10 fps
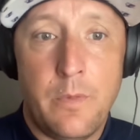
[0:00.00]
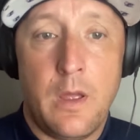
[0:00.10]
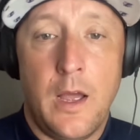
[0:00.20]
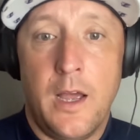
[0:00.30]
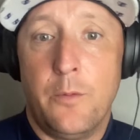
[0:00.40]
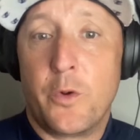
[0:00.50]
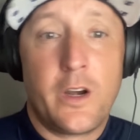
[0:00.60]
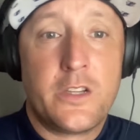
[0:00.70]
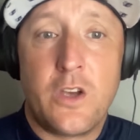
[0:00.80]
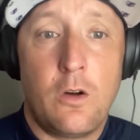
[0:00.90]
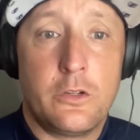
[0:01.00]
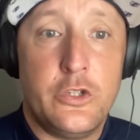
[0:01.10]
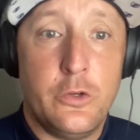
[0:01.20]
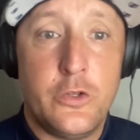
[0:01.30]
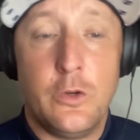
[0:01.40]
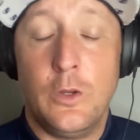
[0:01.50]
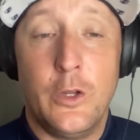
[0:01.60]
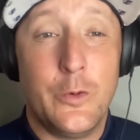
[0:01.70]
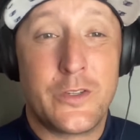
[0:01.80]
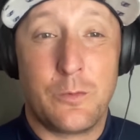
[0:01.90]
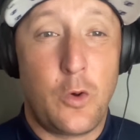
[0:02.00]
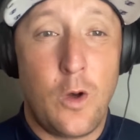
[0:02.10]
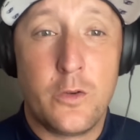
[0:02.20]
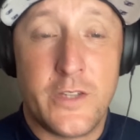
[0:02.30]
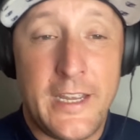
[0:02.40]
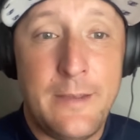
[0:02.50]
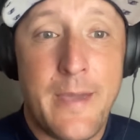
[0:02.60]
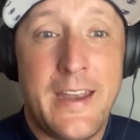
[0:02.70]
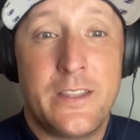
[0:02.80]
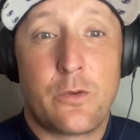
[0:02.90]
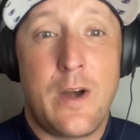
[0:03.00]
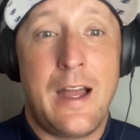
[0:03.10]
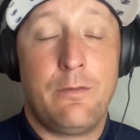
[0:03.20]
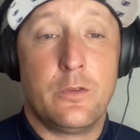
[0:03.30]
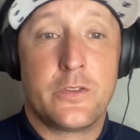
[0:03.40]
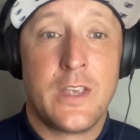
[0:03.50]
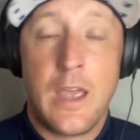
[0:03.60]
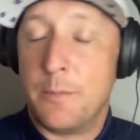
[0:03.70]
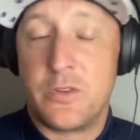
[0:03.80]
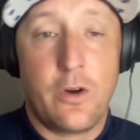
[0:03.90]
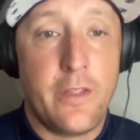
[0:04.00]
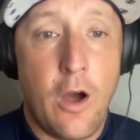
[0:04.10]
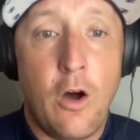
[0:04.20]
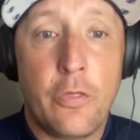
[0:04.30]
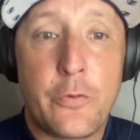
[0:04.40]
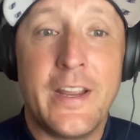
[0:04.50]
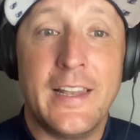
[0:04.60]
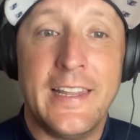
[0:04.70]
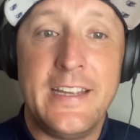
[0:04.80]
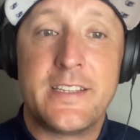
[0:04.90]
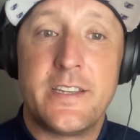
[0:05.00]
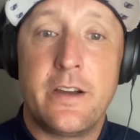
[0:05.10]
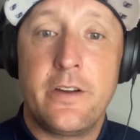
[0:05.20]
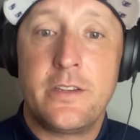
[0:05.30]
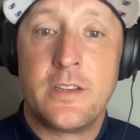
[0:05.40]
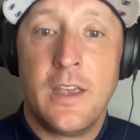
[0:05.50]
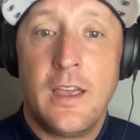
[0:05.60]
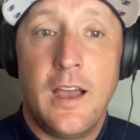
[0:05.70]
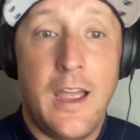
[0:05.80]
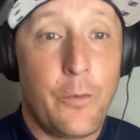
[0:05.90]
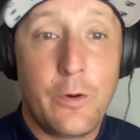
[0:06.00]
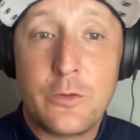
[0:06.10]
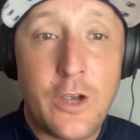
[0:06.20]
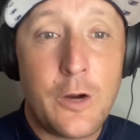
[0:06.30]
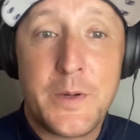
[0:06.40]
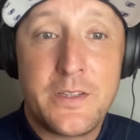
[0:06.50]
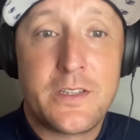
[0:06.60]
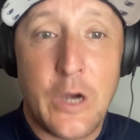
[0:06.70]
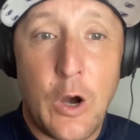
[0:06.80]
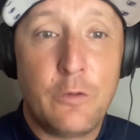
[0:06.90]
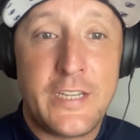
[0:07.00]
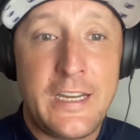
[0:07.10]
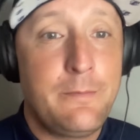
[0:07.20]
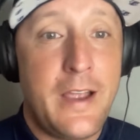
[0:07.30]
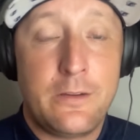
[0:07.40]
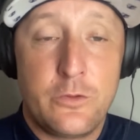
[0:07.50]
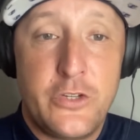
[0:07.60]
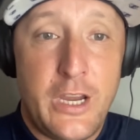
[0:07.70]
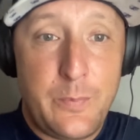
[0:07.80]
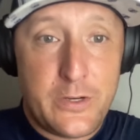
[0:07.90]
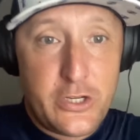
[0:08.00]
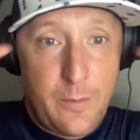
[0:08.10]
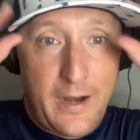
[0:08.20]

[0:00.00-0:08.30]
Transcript: We're going to talk JuJu Lewis, some quotes that he made at the the On 3 Elite Series. And we're going to talk about this golf team national championship.